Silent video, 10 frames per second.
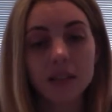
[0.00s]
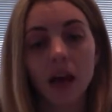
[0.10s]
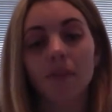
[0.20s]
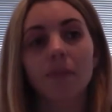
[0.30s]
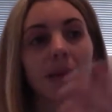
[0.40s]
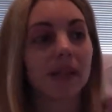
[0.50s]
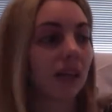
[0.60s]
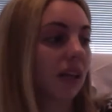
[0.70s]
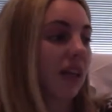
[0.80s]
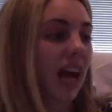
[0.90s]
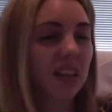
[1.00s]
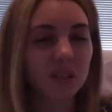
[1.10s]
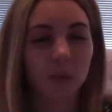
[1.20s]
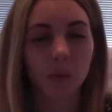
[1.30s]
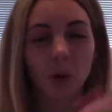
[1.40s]
I've been thinking it counts
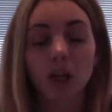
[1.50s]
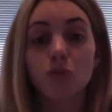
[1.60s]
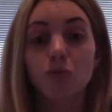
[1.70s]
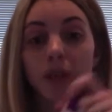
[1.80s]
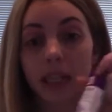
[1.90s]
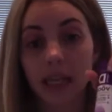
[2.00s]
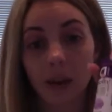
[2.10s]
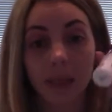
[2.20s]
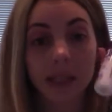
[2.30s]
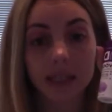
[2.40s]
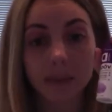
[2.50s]
to what, it's really yummy. This is